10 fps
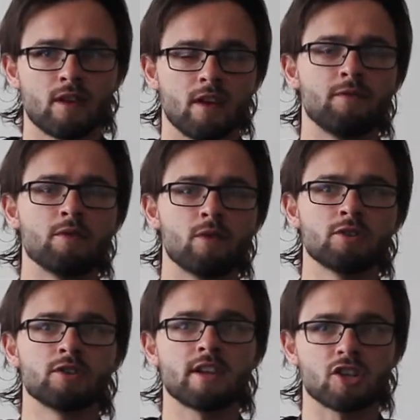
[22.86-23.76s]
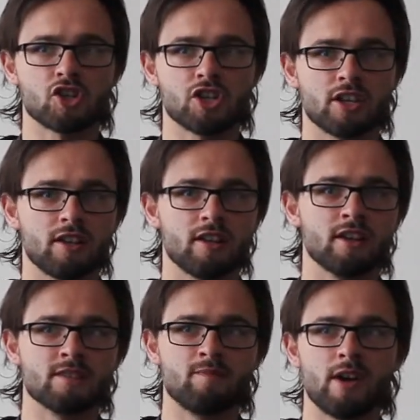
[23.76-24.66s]
If you want to take a shit,
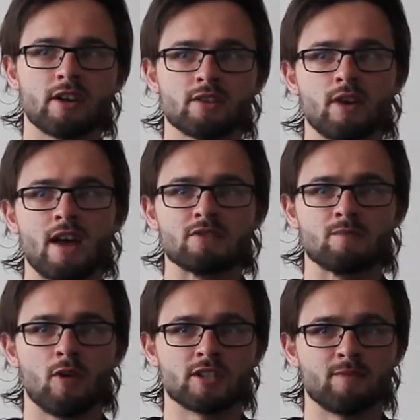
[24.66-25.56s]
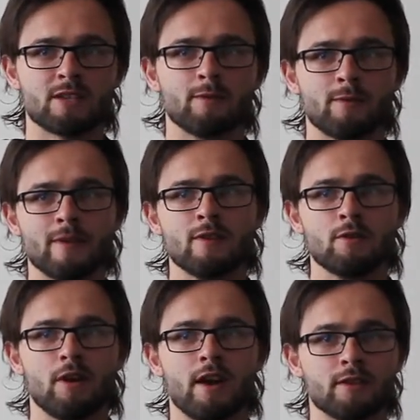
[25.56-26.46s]
it is better to have a small space between
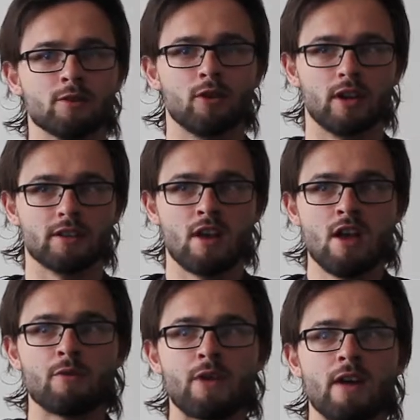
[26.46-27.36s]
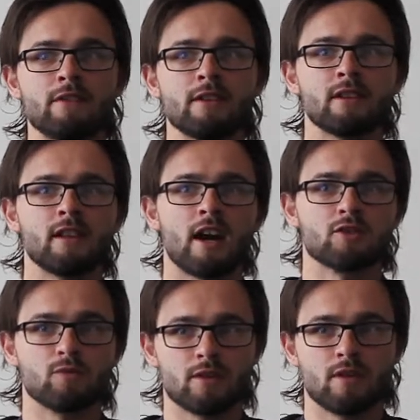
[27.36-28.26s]
you and the toilet, rather than a
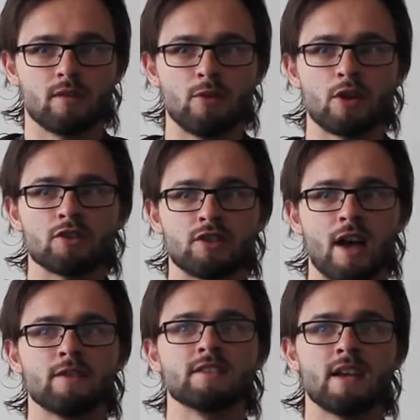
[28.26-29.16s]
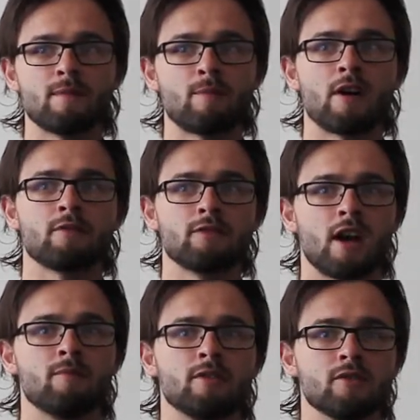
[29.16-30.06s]
large one, because you have the same amount of
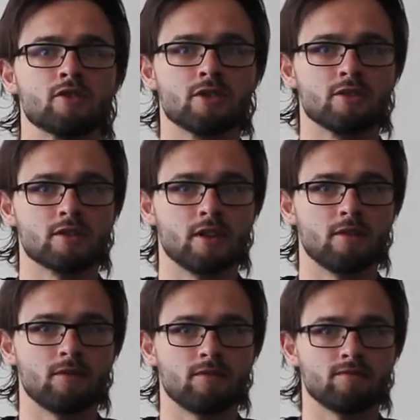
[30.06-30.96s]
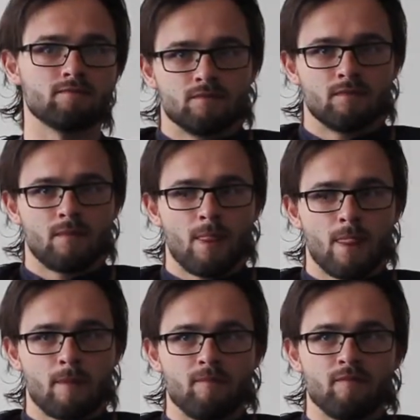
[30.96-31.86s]
time till you shit yourself.
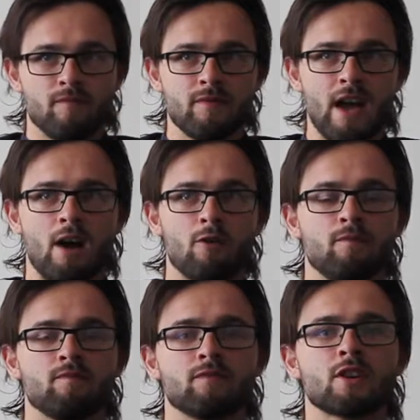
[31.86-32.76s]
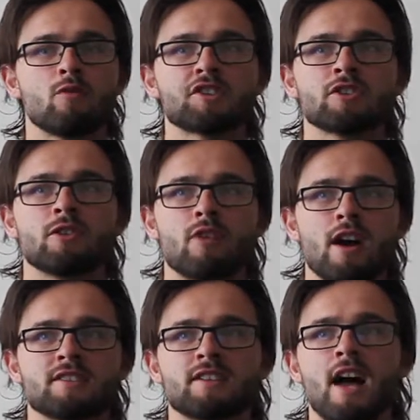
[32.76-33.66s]
Now, the question
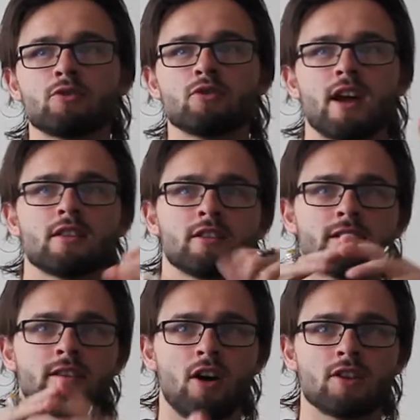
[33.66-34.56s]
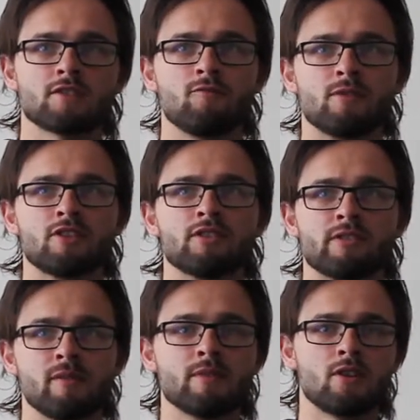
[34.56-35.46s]
arises how to calculate loss of
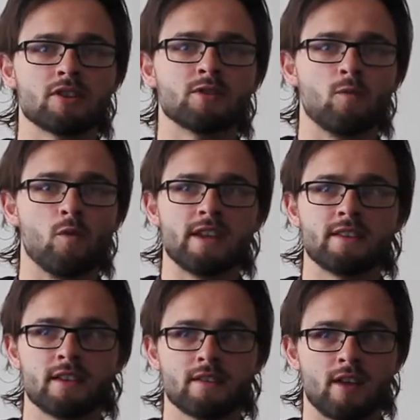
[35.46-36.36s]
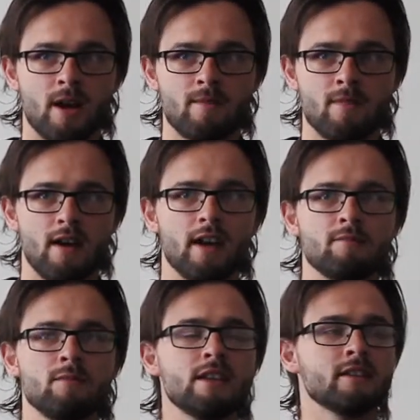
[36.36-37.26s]
material because of waiting, time,
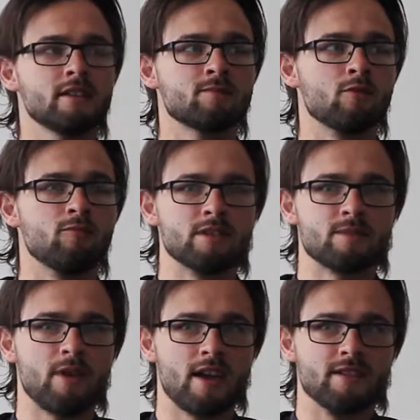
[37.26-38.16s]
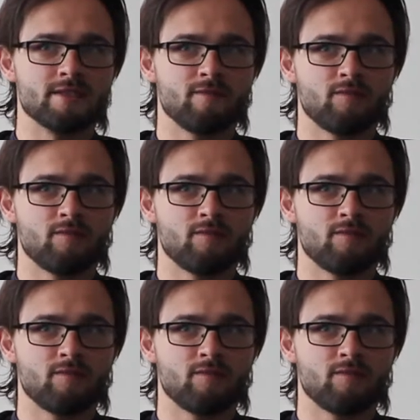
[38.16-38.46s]
and meaningless movement space.